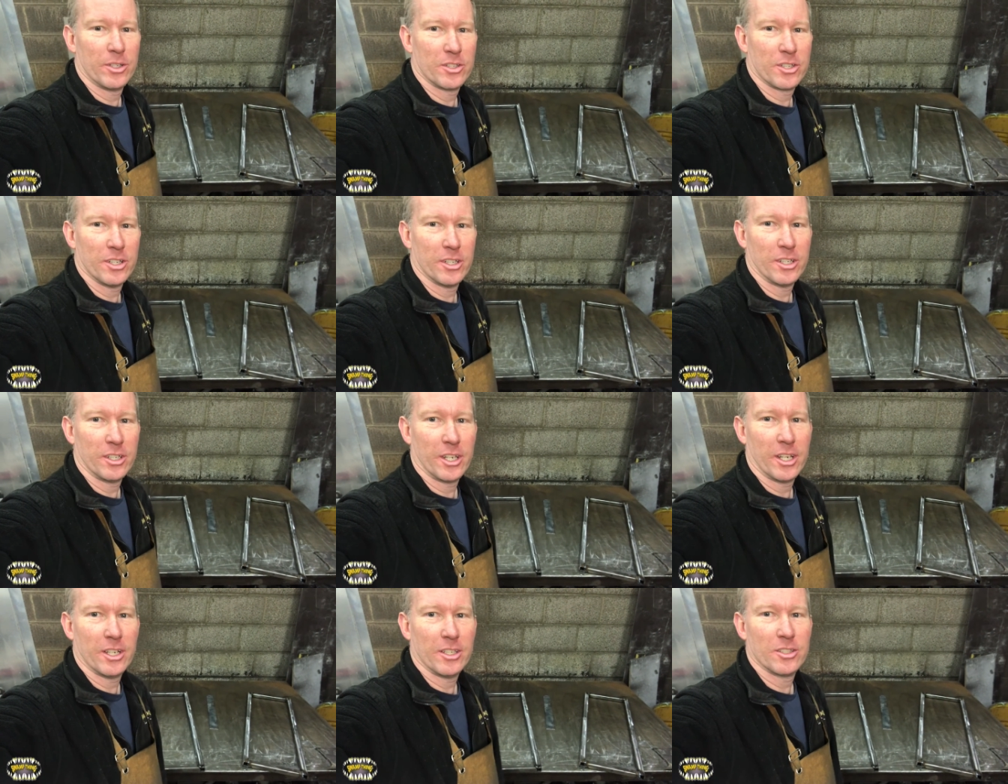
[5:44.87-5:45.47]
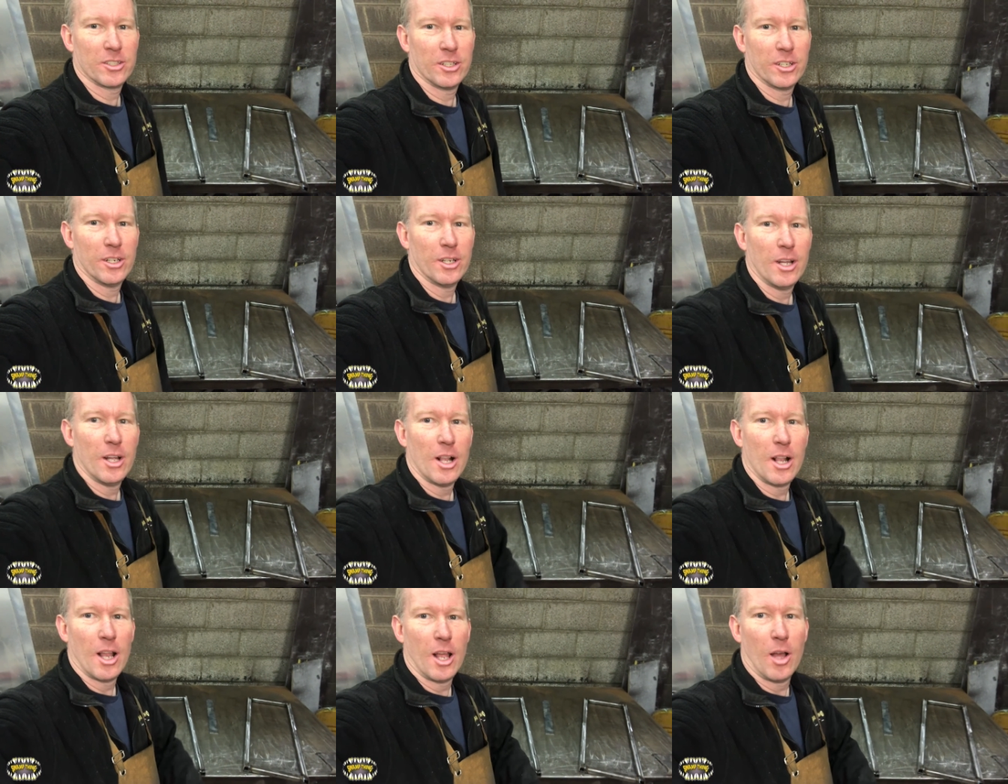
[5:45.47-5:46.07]
So yeah, so
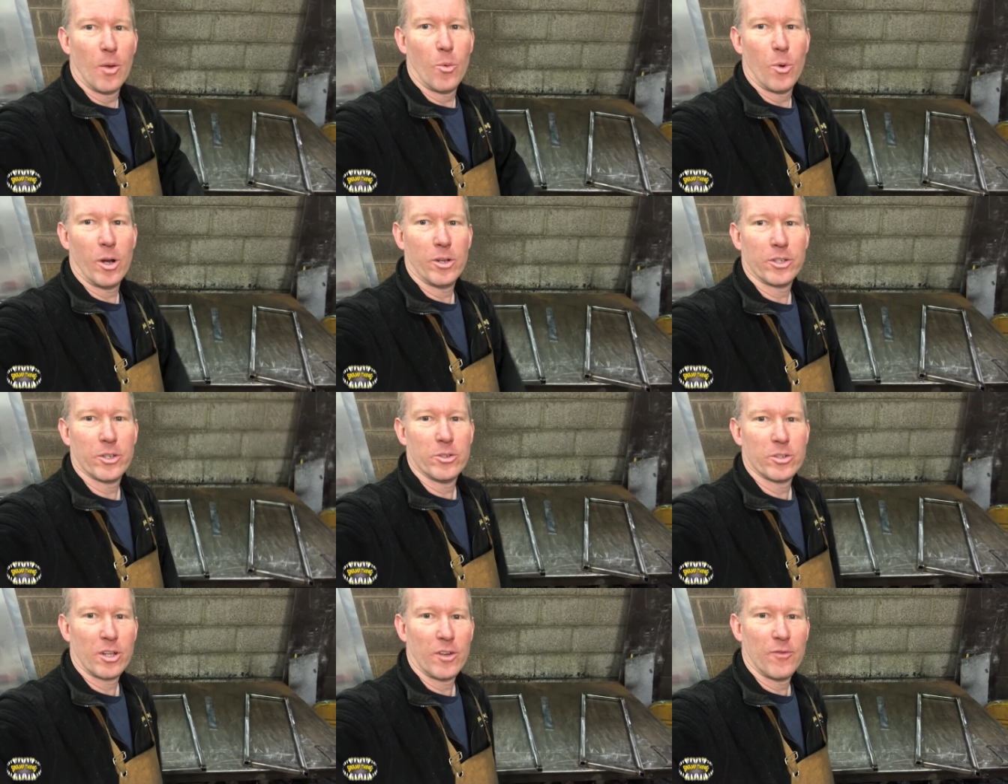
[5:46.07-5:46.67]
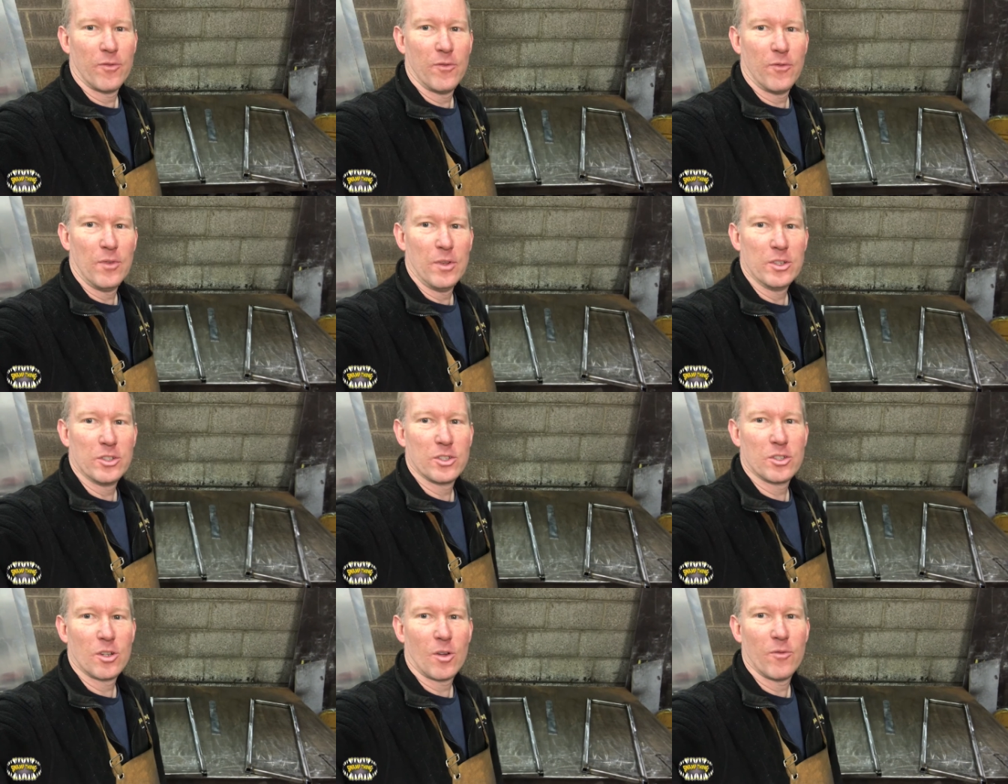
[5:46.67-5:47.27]
what I'll do is I'll
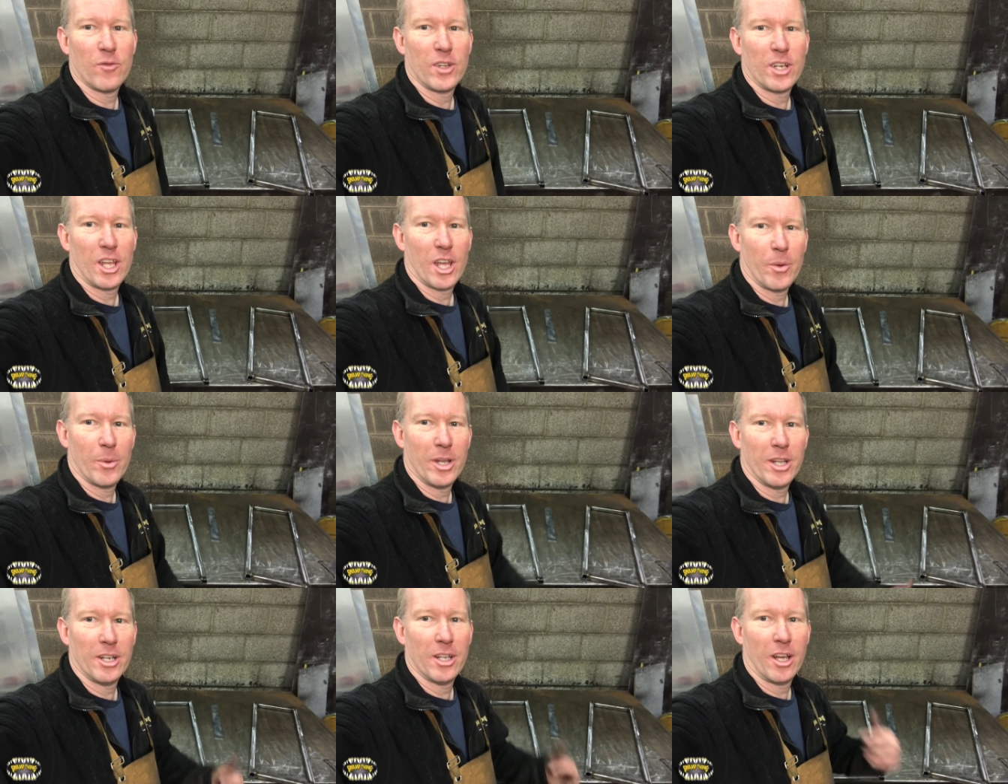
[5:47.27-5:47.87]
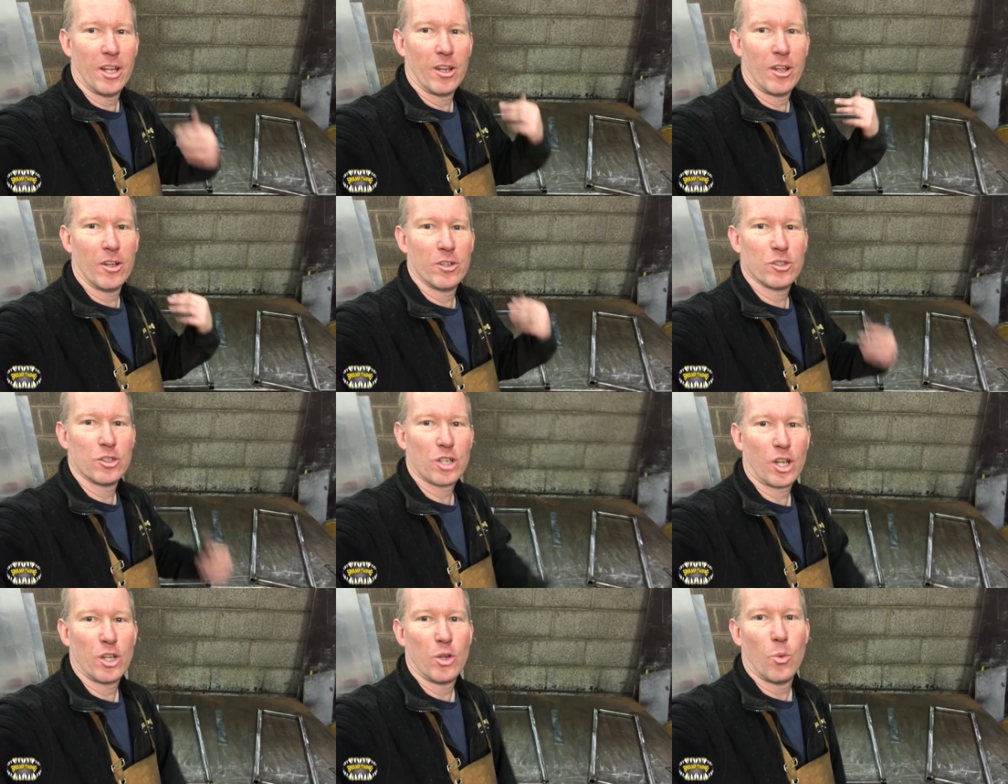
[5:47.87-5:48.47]
stop videoing and I'll
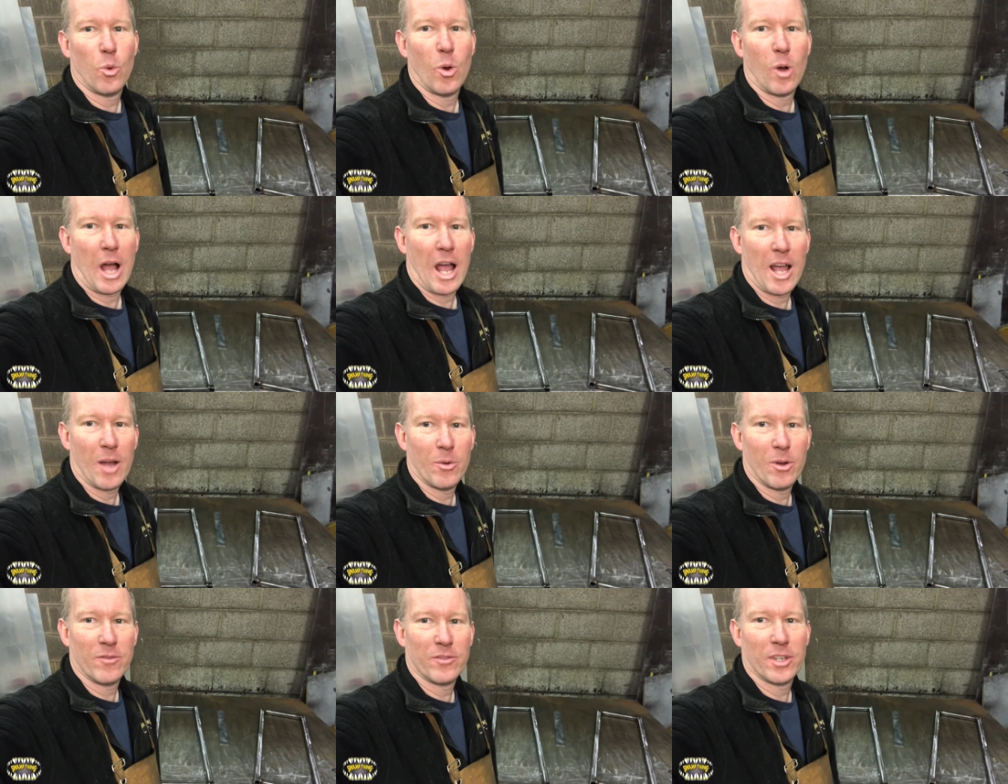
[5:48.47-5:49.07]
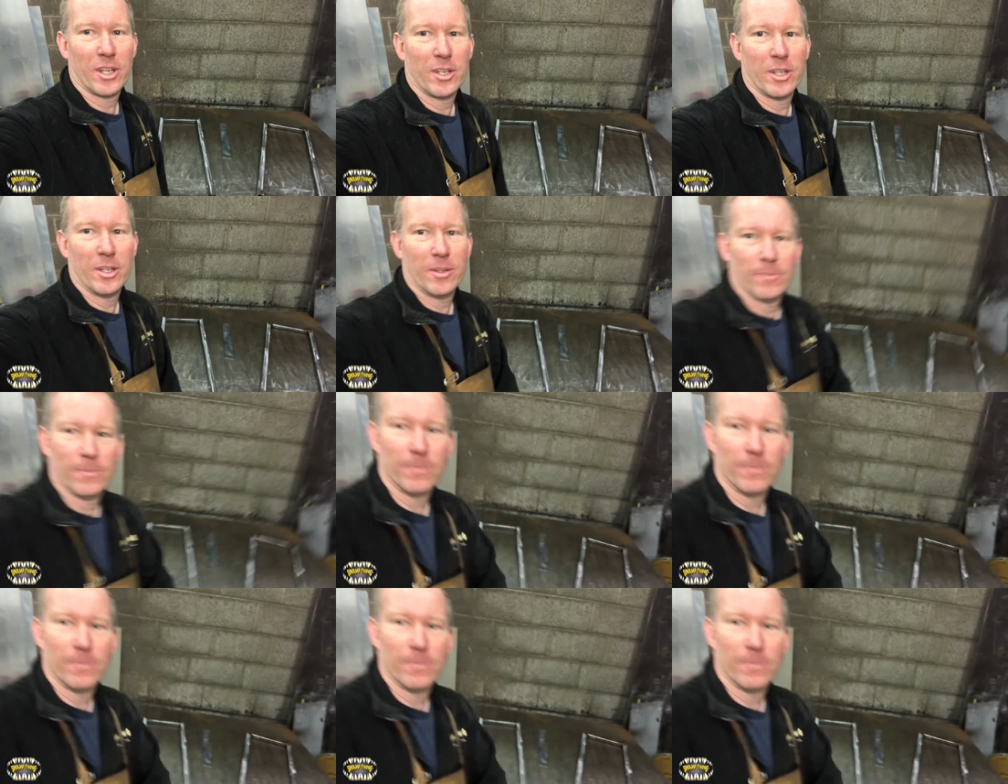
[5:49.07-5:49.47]
show you how I've done it.